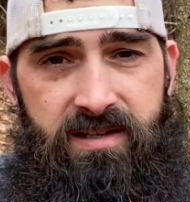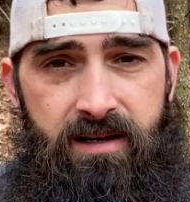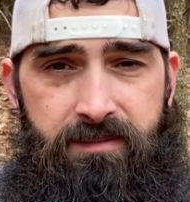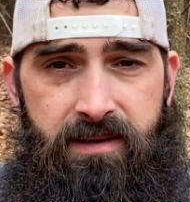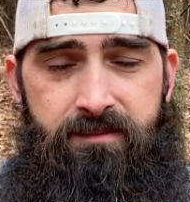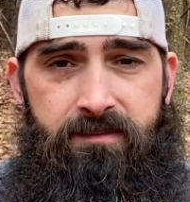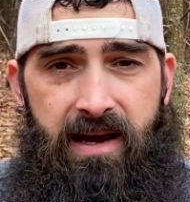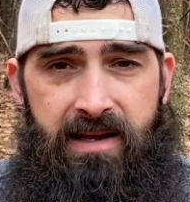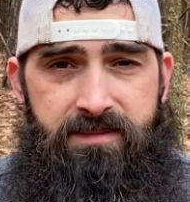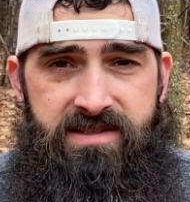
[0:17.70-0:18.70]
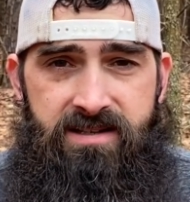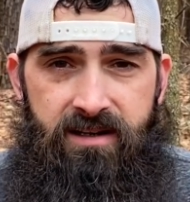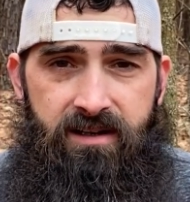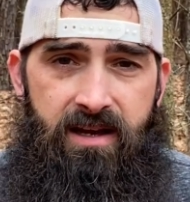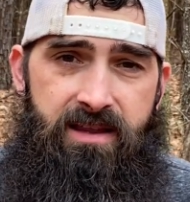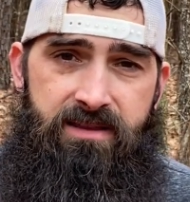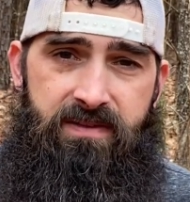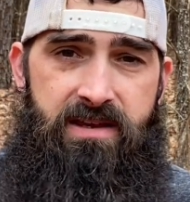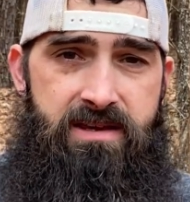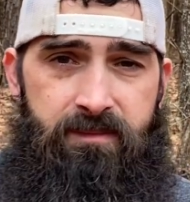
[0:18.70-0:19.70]
up? My name is Doug,
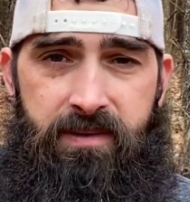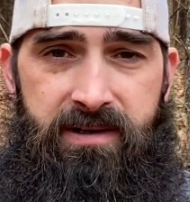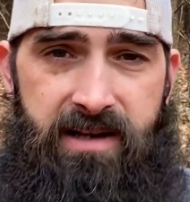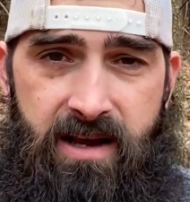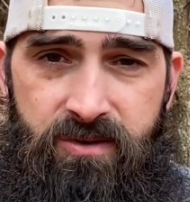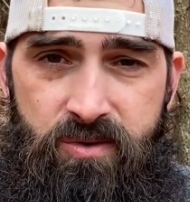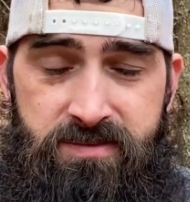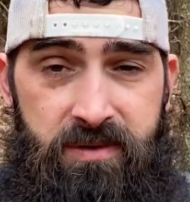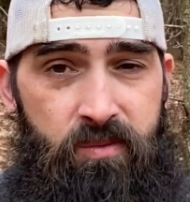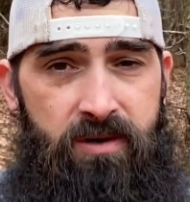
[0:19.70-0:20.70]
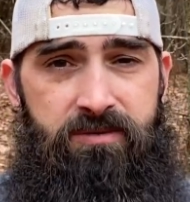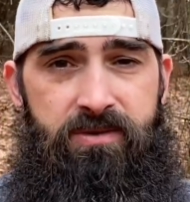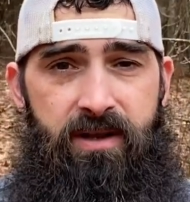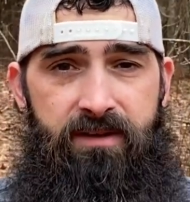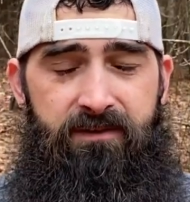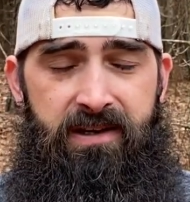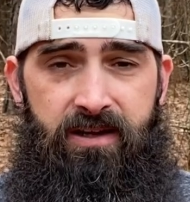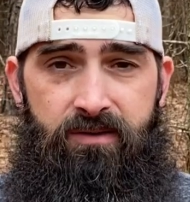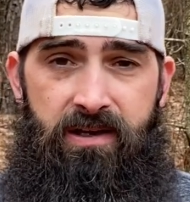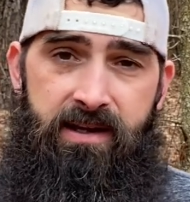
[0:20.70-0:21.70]
the Bearded Outdoorsman. Welcome to another video.